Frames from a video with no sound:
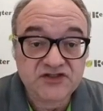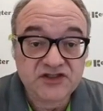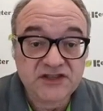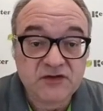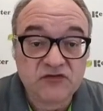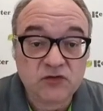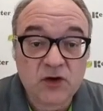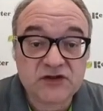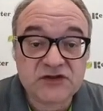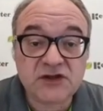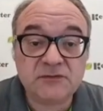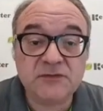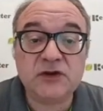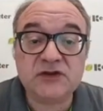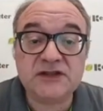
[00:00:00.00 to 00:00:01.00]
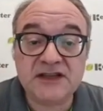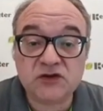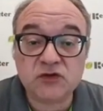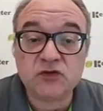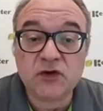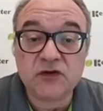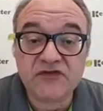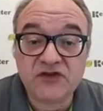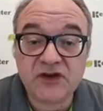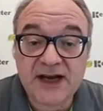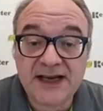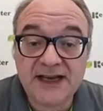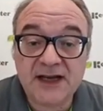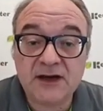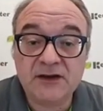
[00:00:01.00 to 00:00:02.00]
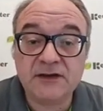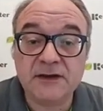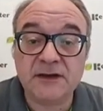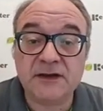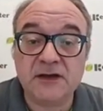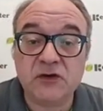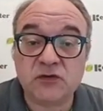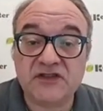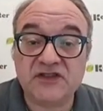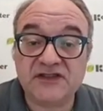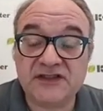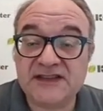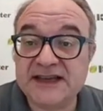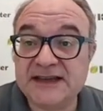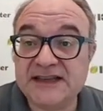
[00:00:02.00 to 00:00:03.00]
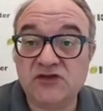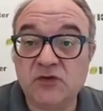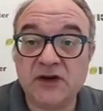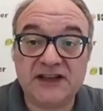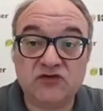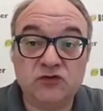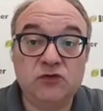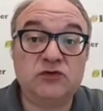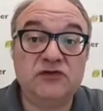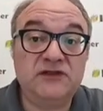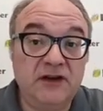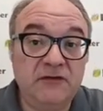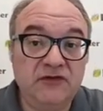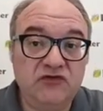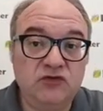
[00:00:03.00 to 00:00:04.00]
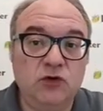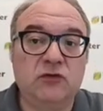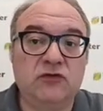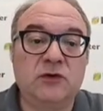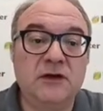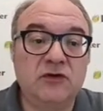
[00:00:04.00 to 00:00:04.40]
G of water per kilo of dry air, which is exactly twice what we found before for a